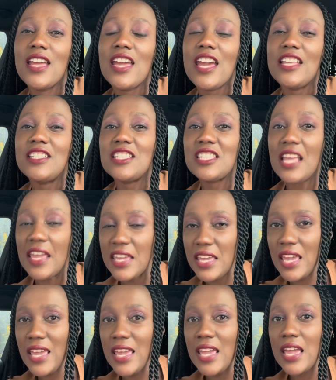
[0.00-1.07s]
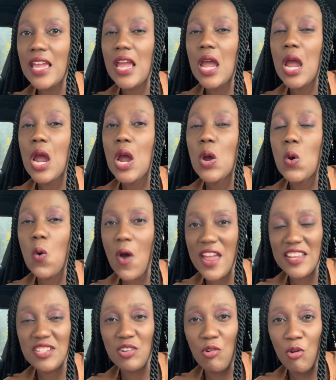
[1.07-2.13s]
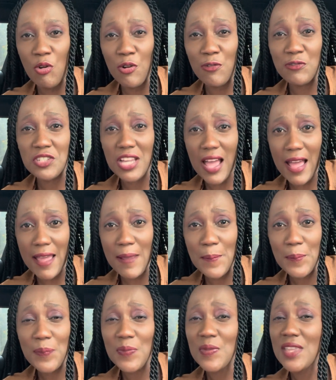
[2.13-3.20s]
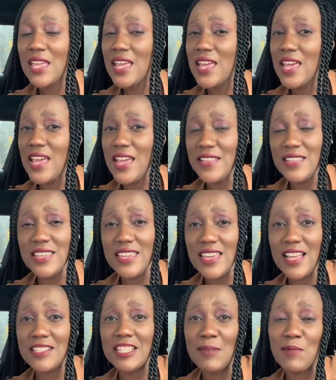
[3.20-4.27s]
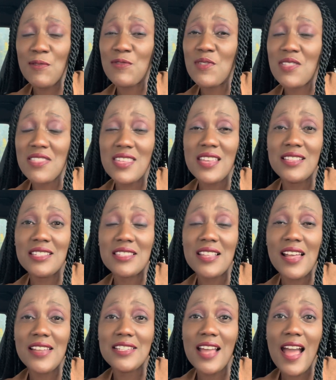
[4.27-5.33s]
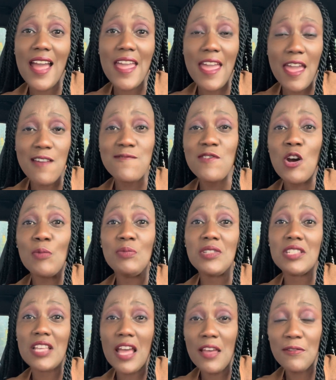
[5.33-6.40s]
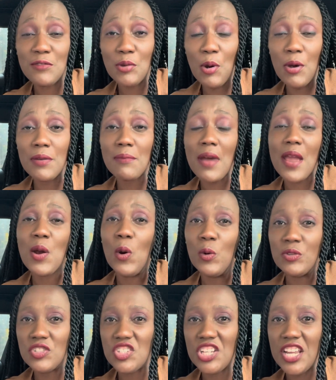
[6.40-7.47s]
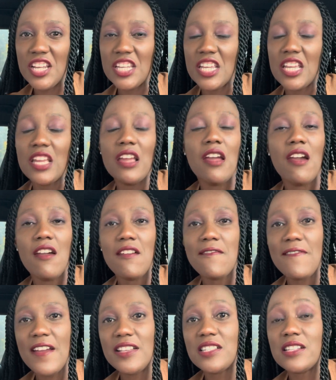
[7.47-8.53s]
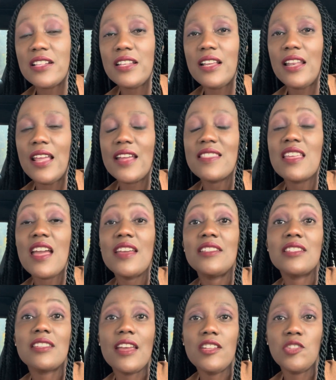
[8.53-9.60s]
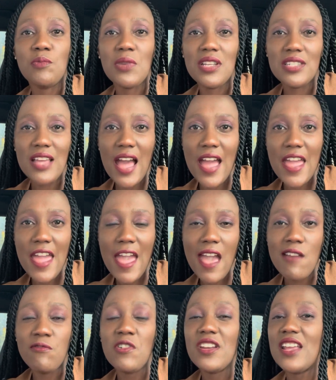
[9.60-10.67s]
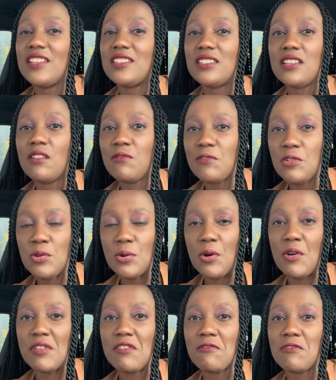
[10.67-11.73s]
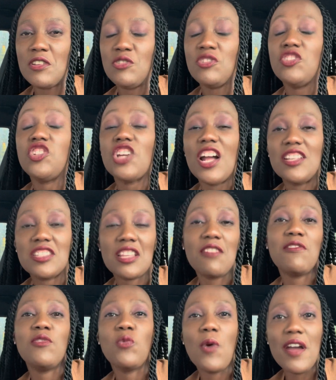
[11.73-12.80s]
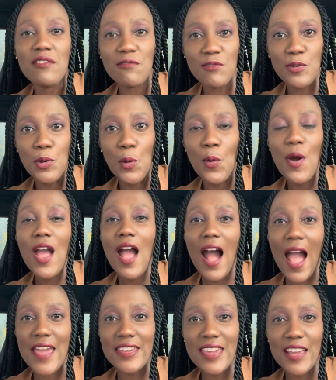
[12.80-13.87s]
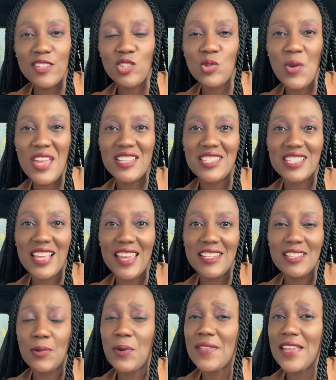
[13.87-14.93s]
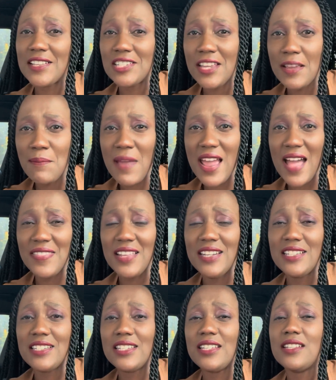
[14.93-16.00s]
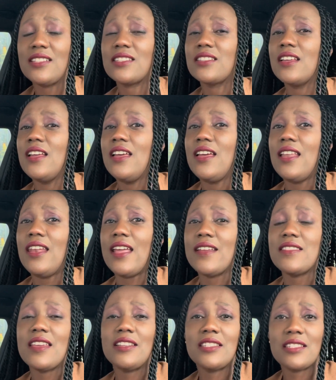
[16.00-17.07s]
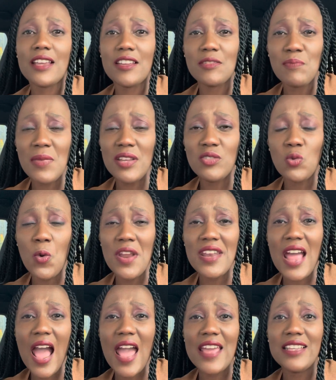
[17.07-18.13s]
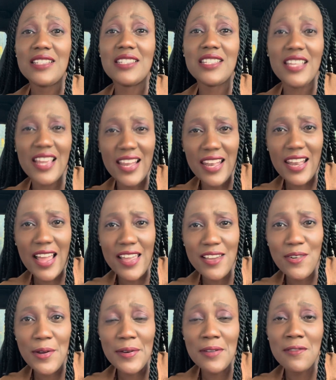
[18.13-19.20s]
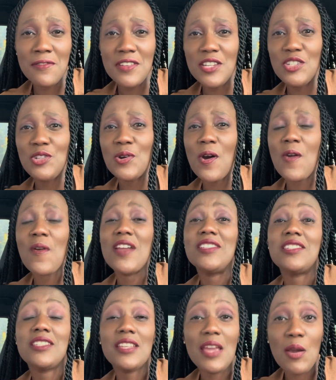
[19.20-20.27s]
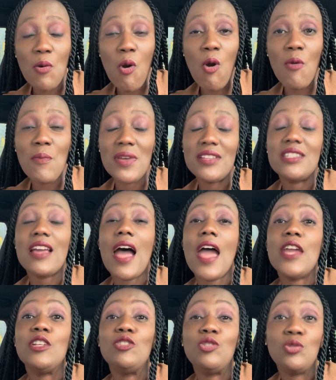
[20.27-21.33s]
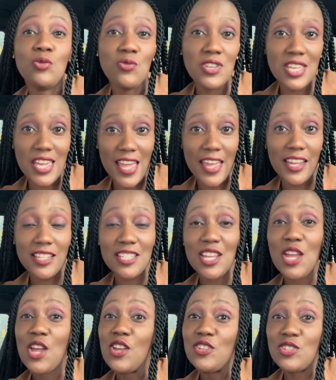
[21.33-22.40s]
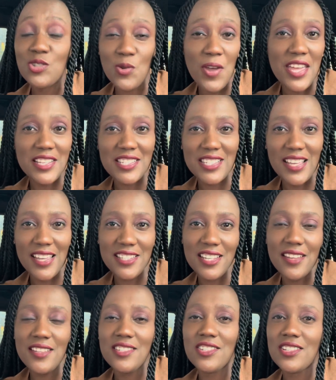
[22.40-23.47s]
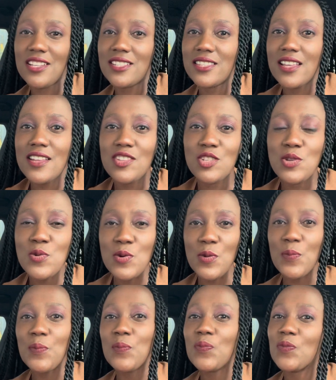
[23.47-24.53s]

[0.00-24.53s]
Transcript: it's taking quite a lot of time. And here are some of the things that I have observed on my own journey. Firstly, like the excitement I have when I see a view on a video, just even one view, I get so excited when I check my analytics. Like the excitement when I see a like on a video or I see a comment, I do get so excited. It's just that you